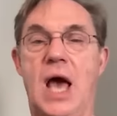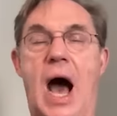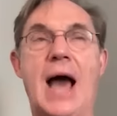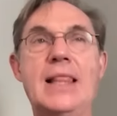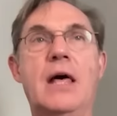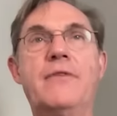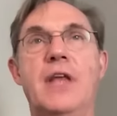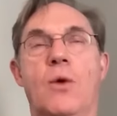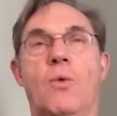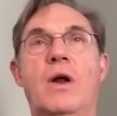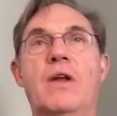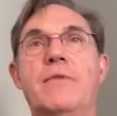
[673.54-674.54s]
I love
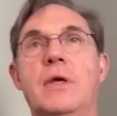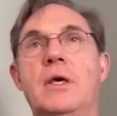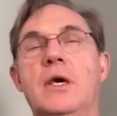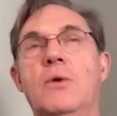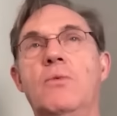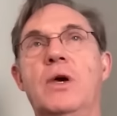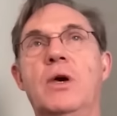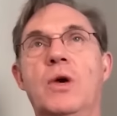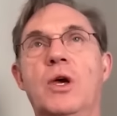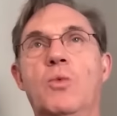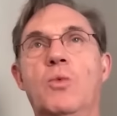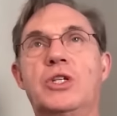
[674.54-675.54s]
one of it, it,
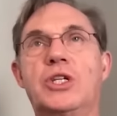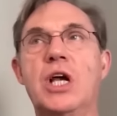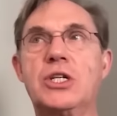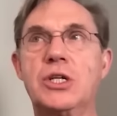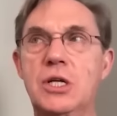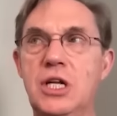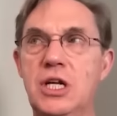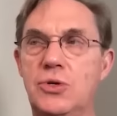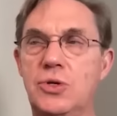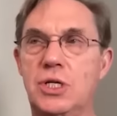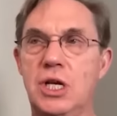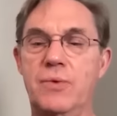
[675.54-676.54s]
it was such an
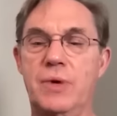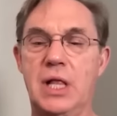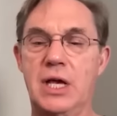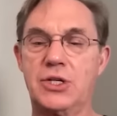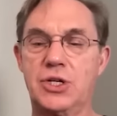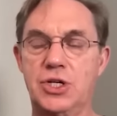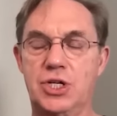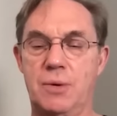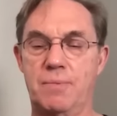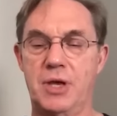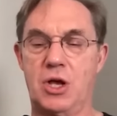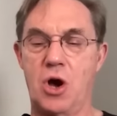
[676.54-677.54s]
interesting
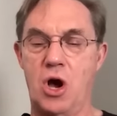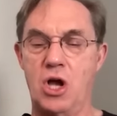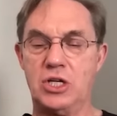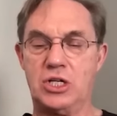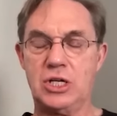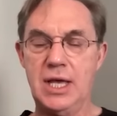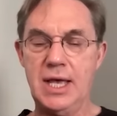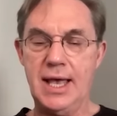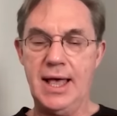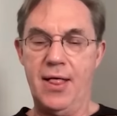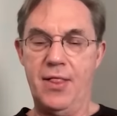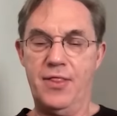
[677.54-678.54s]
relationship because
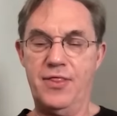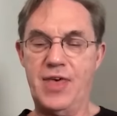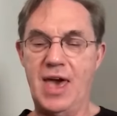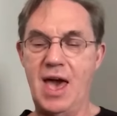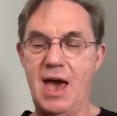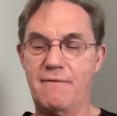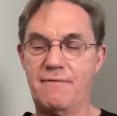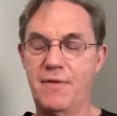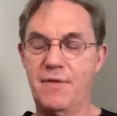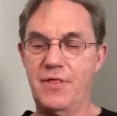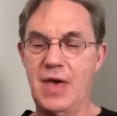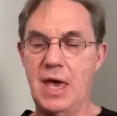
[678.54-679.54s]
they had
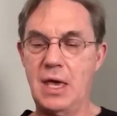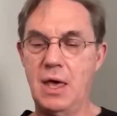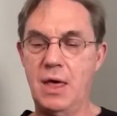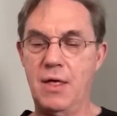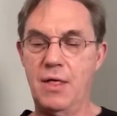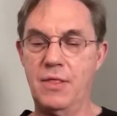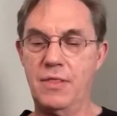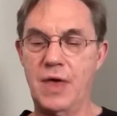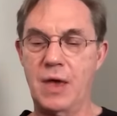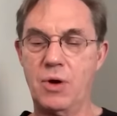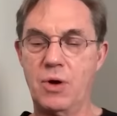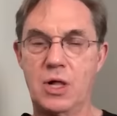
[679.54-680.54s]
they
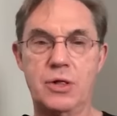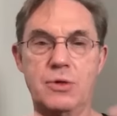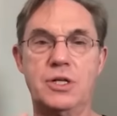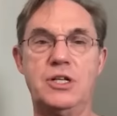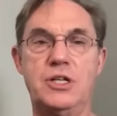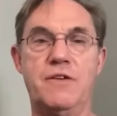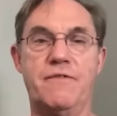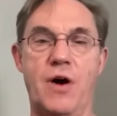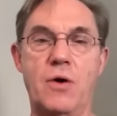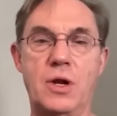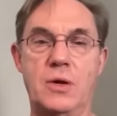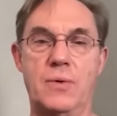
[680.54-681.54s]
they were clearly
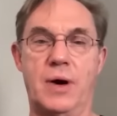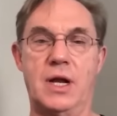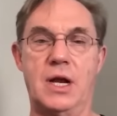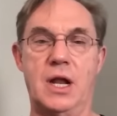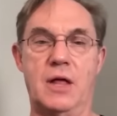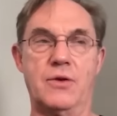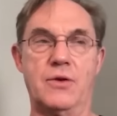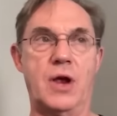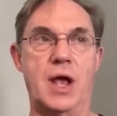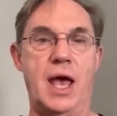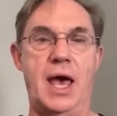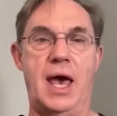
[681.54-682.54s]
devoted to one
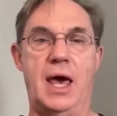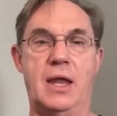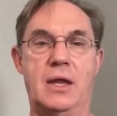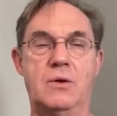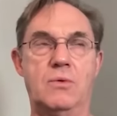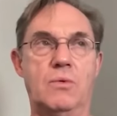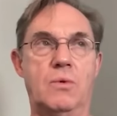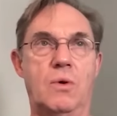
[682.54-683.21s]
another and